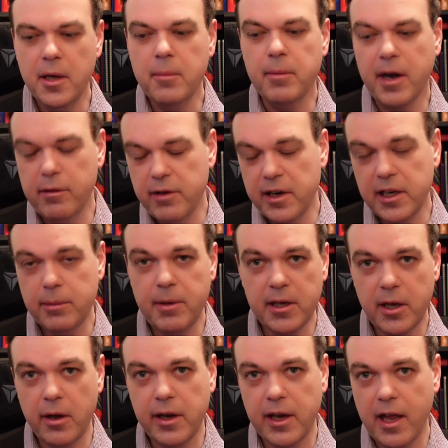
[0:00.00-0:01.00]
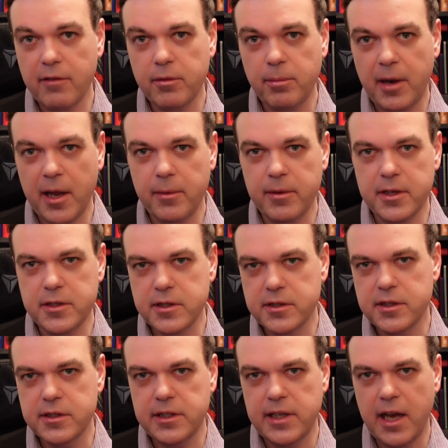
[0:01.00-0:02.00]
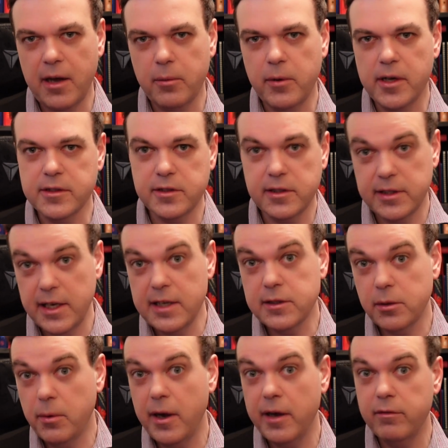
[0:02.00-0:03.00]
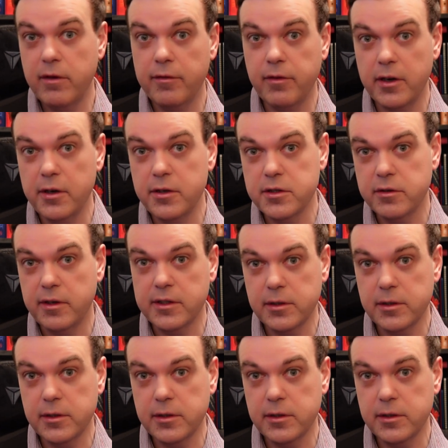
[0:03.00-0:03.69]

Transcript: But I recommend going and have a play with it just to see how it works, because it is quite revolutionary.